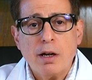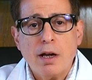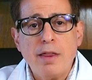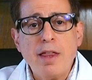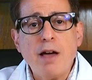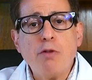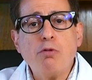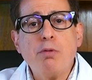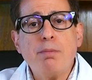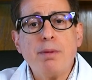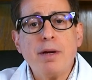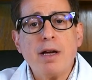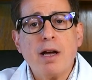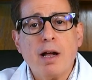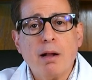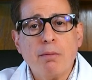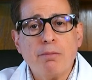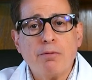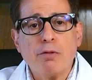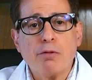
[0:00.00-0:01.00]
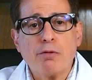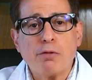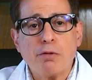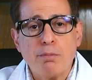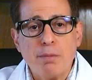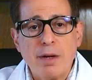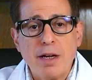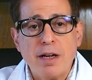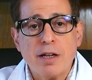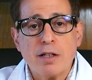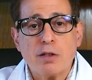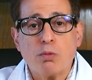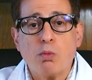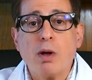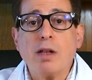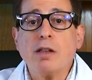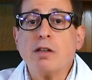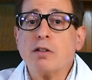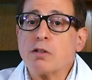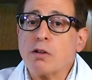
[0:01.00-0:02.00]
and that would be helpful for me as
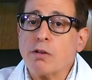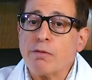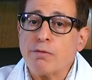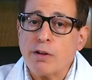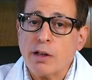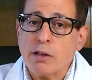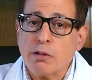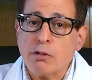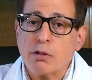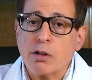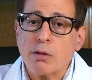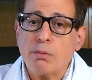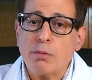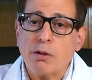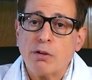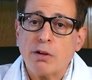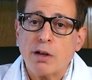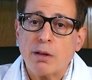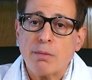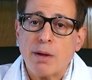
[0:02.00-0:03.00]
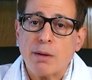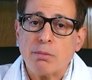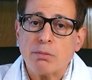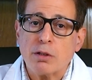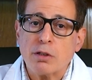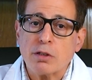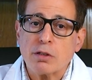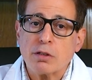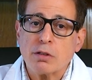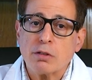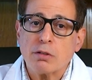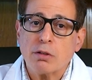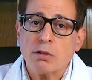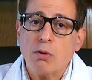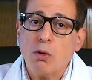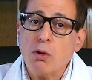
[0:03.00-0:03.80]
well as our fellow community members.